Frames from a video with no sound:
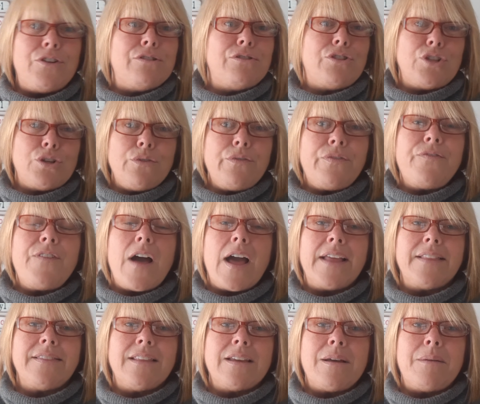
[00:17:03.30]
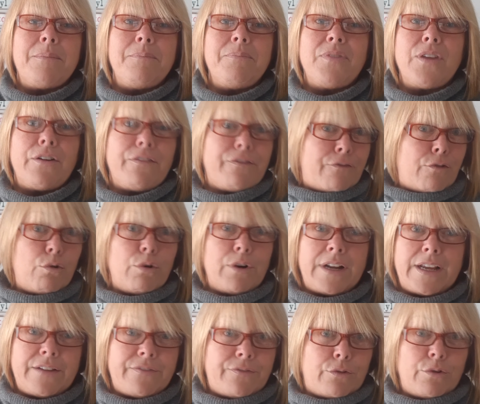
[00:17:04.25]
you do find them, they're
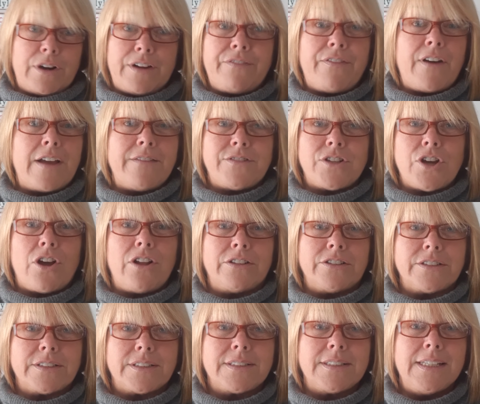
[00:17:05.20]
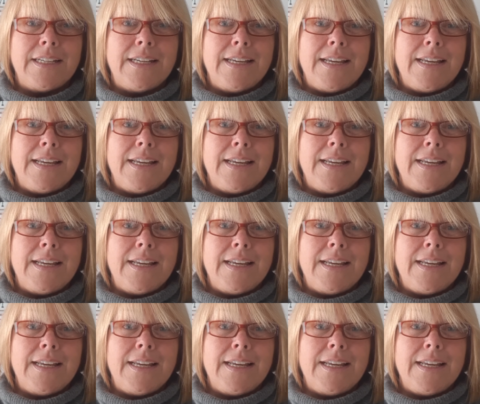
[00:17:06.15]
$40, $45.